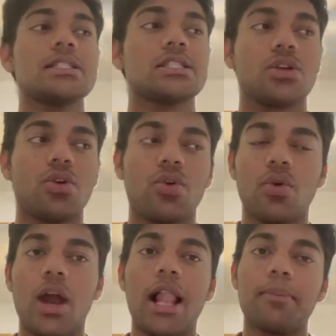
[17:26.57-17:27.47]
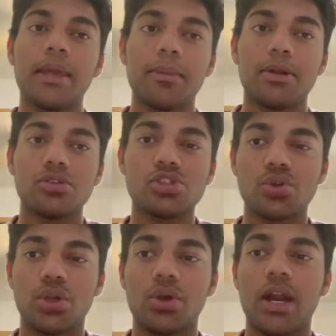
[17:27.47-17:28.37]
so I'll be able to
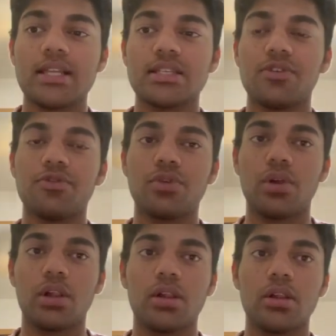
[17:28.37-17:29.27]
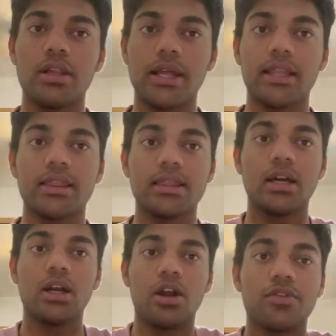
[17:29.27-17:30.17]
show you guys a full length
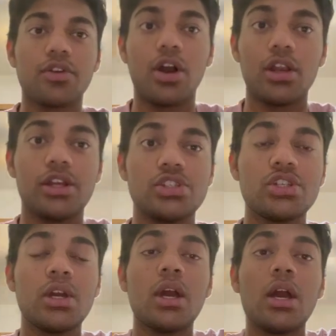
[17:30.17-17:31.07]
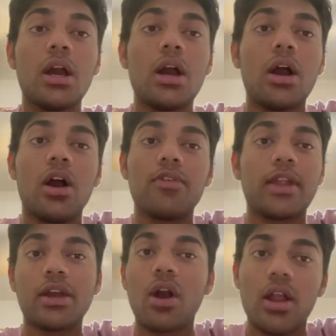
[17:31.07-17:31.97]
of college of
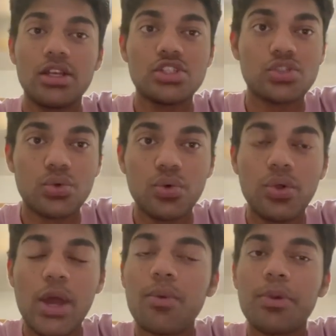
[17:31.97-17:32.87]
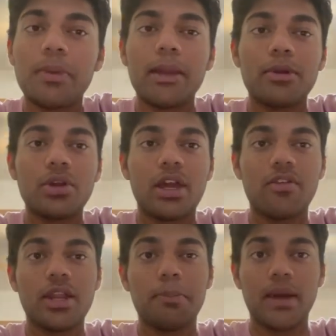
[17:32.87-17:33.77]
like college tour I would be able to give
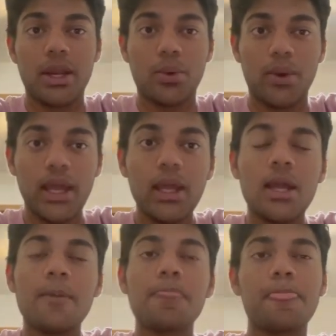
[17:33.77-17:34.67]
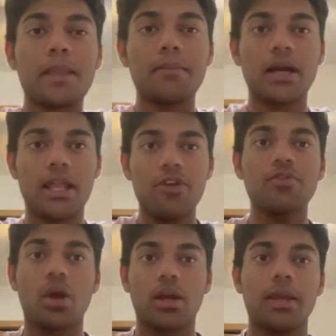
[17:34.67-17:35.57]
it a better way but if
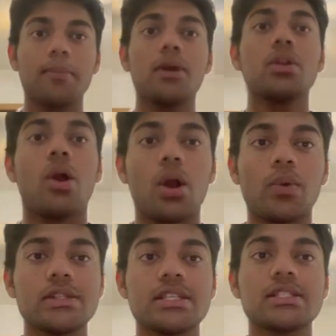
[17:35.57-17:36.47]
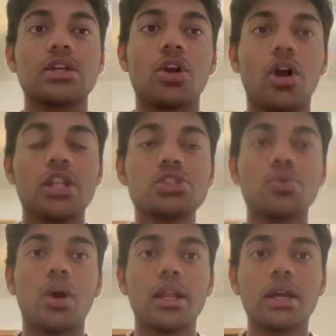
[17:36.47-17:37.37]
talking about NorQuest as a college
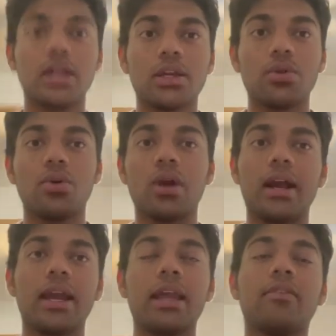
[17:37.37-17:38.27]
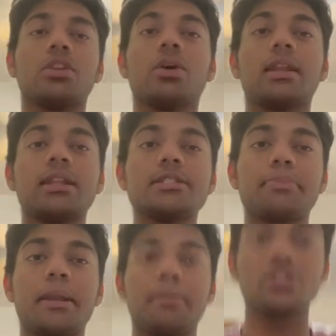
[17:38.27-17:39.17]
what you know even though I didn't
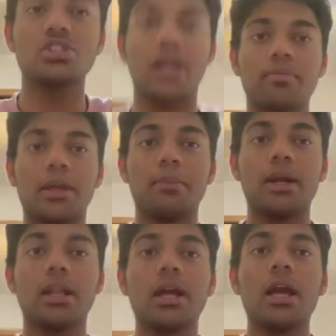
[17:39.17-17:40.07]
spend much time there but